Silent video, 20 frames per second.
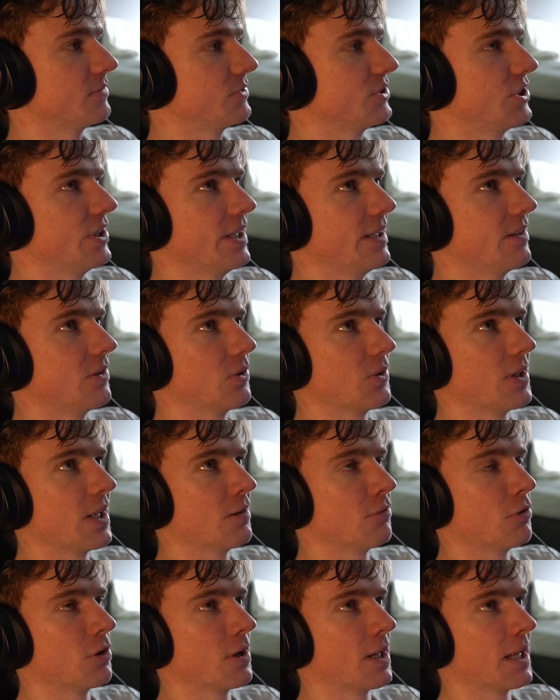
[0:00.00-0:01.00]
cheat on the
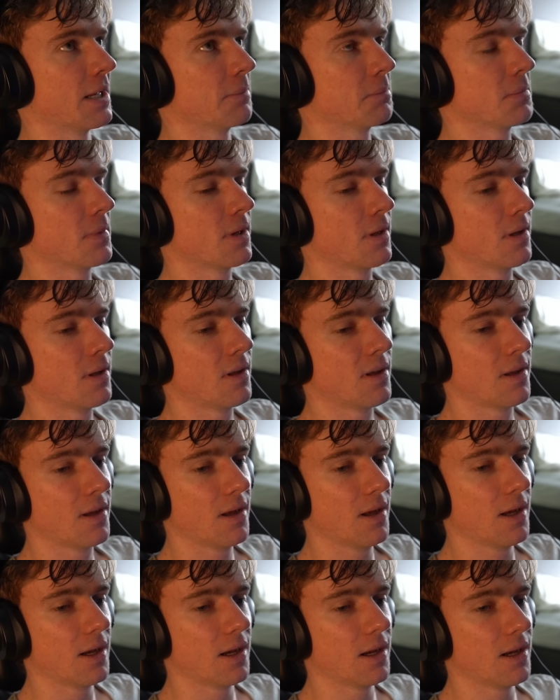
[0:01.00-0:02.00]
F1 game.
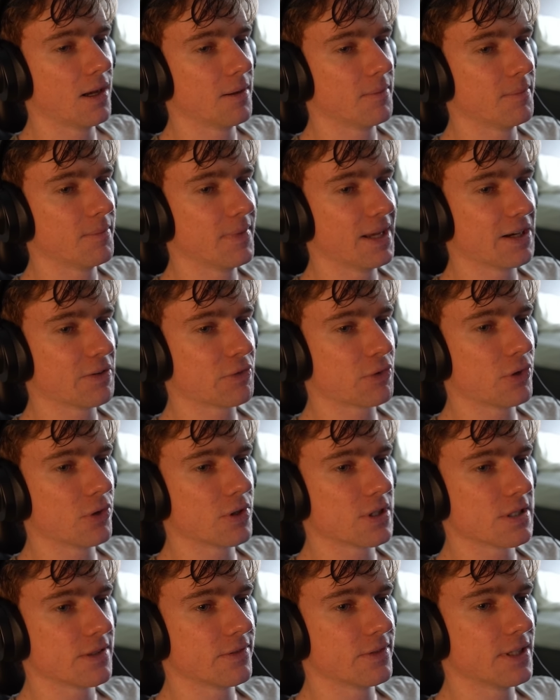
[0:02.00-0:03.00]
Um, and of
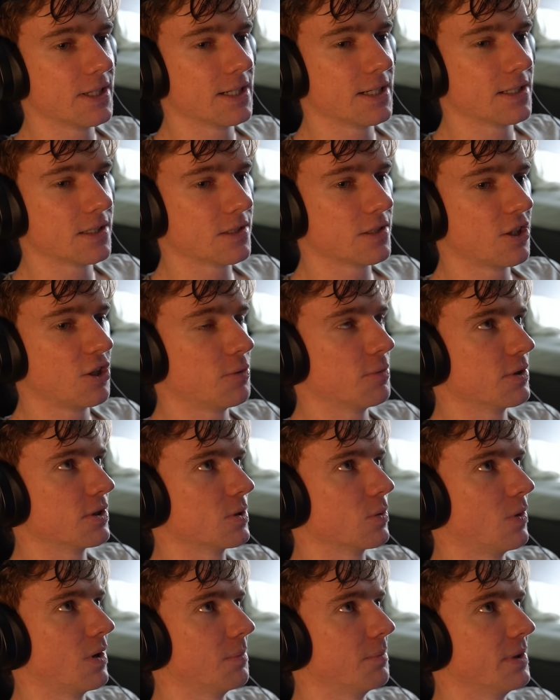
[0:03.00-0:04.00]
course, if there's
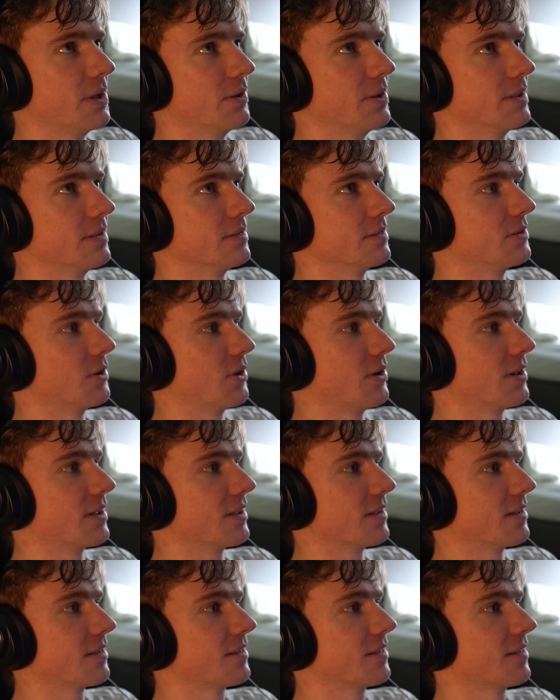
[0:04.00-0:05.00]
almost one million
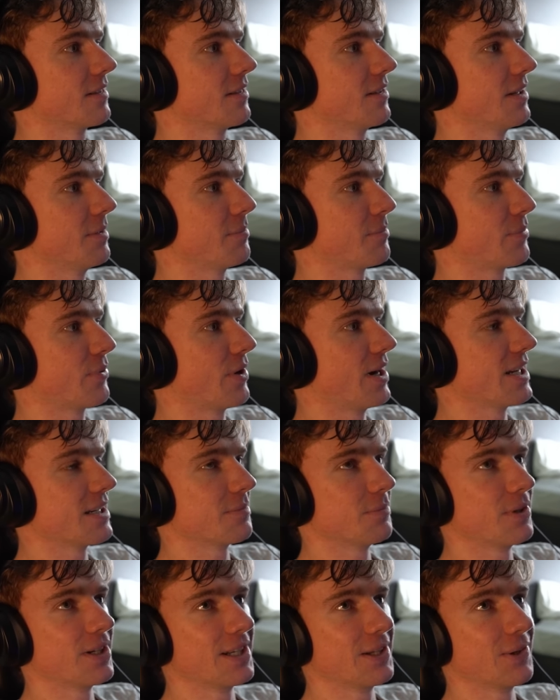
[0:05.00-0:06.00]
dollar prize
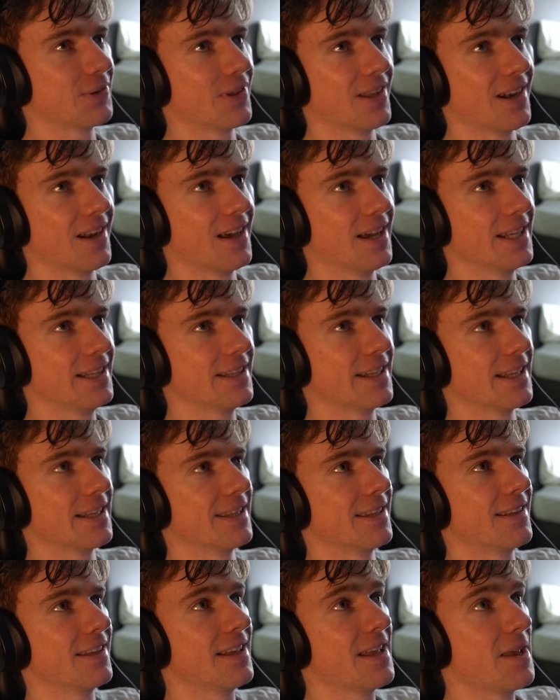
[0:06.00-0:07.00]
money on the line,
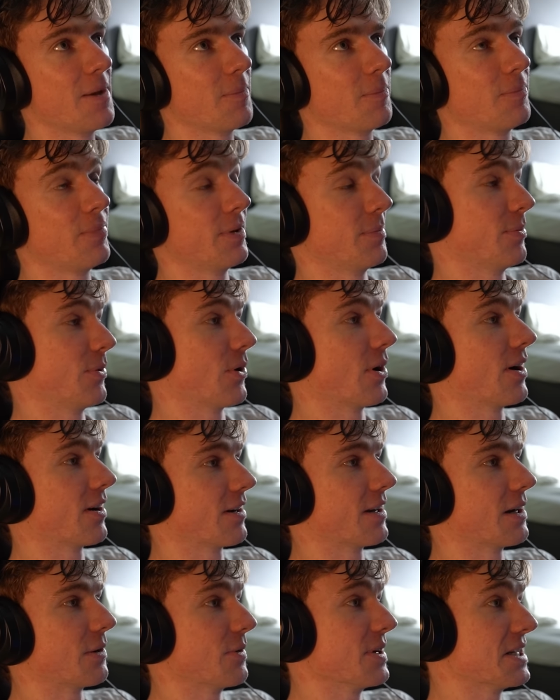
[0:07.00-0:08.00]
then people are
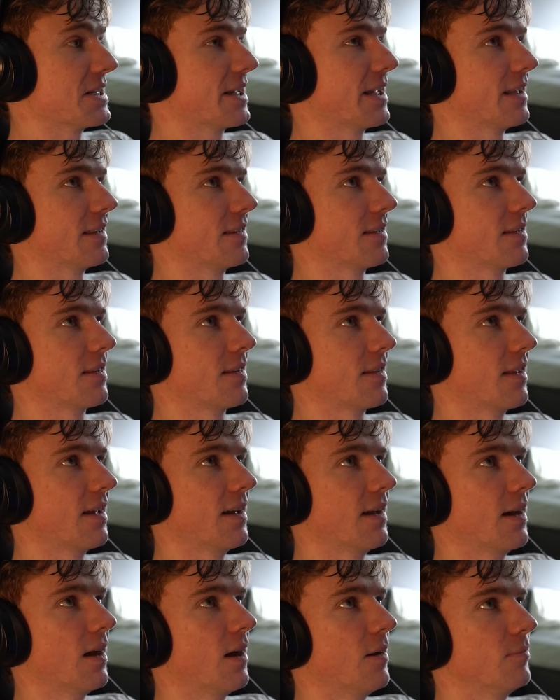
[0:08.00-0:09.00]
gonna risk it
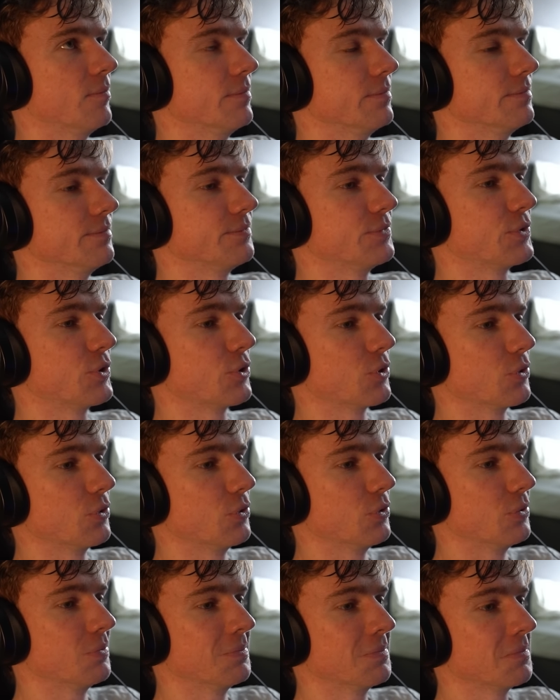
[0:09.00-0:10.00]
um,
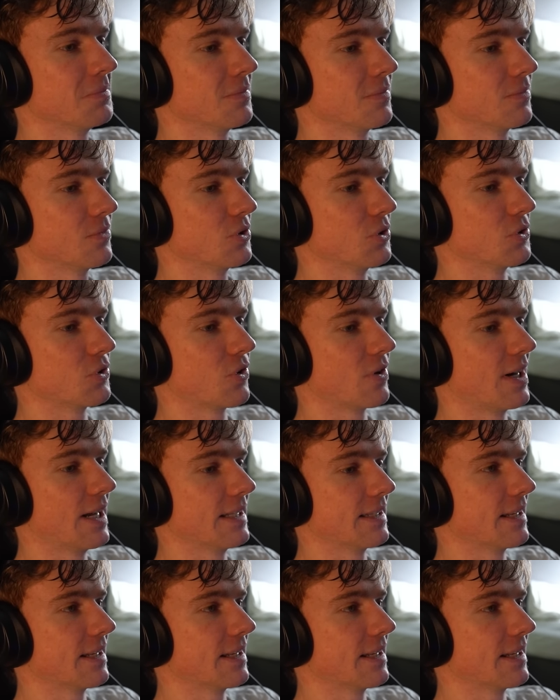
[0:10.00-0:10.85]
to to try